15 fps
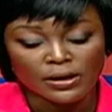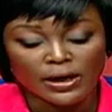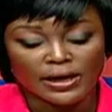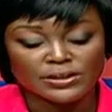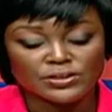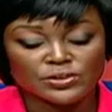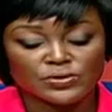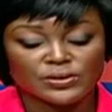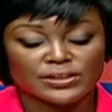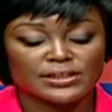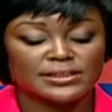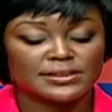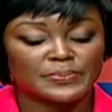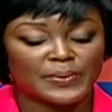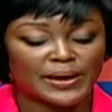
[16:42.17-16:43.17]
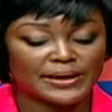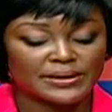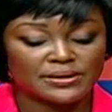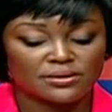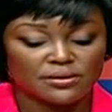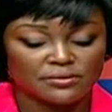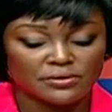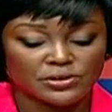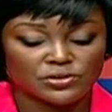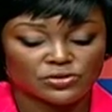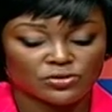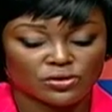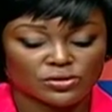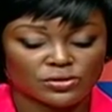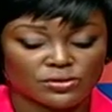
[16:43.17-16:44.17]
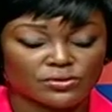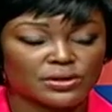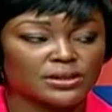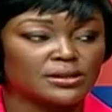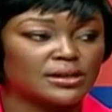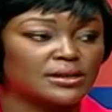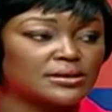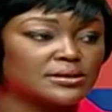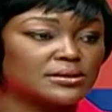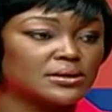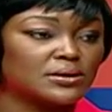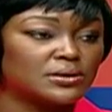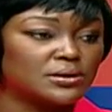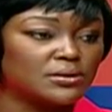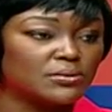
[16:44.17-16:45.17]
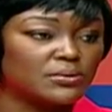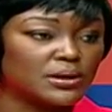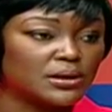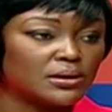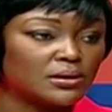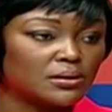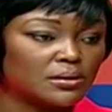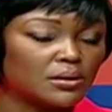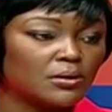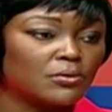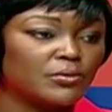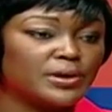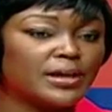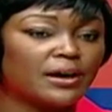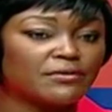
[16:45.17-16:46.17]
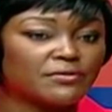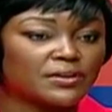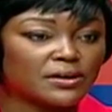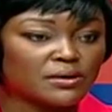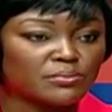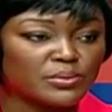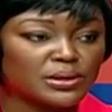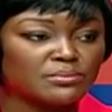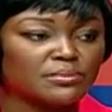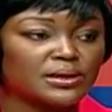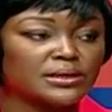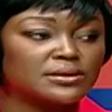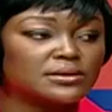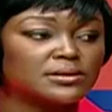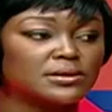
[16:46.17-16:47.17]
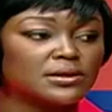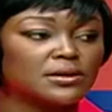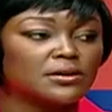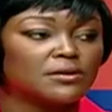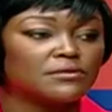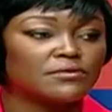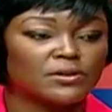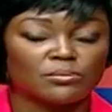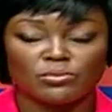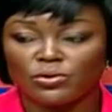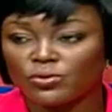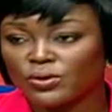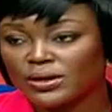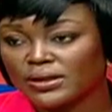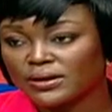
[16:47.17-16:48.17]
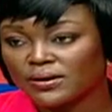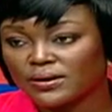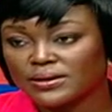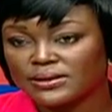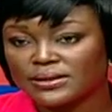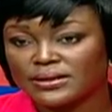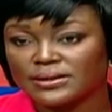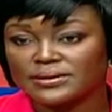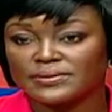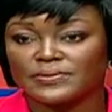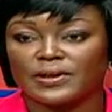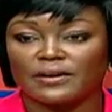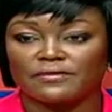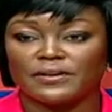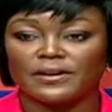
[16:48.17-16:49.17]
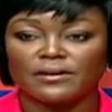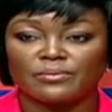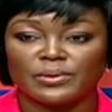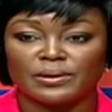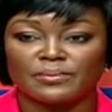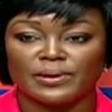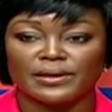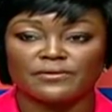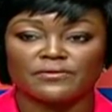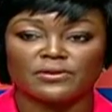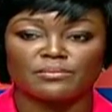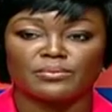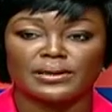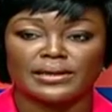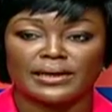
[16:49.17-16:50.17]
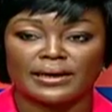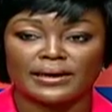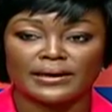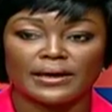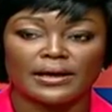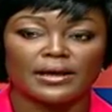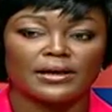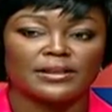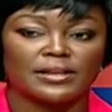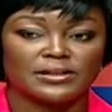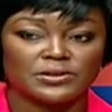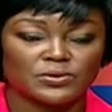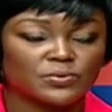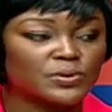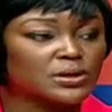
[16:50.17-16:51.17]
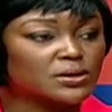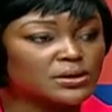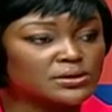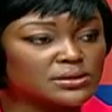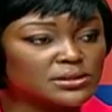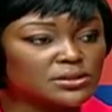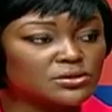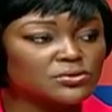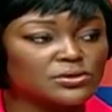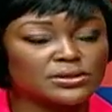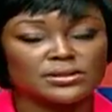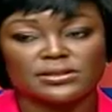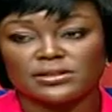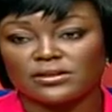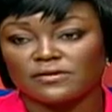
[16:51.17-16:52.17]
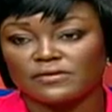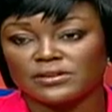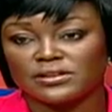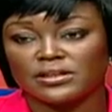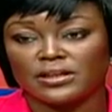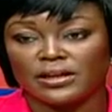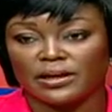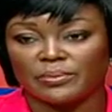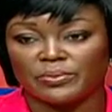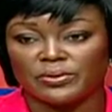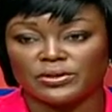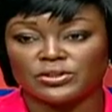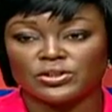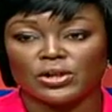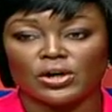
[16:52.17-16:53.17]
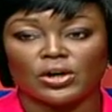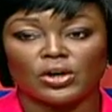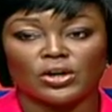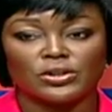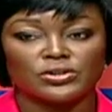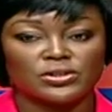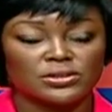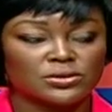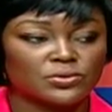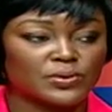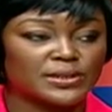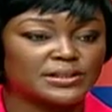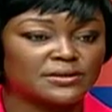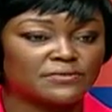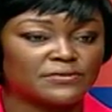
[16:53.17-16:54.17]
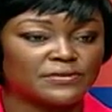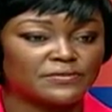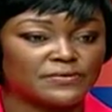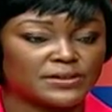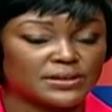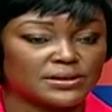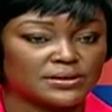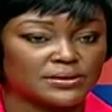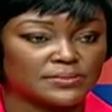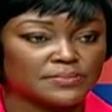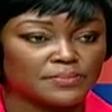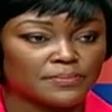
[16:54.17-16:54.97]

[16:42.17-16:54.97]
And so despite the restructuring that is underway, we have the commitment from Golden Holidays, we have the commitment from Monarch that it will continue to service the airbridge until 2015,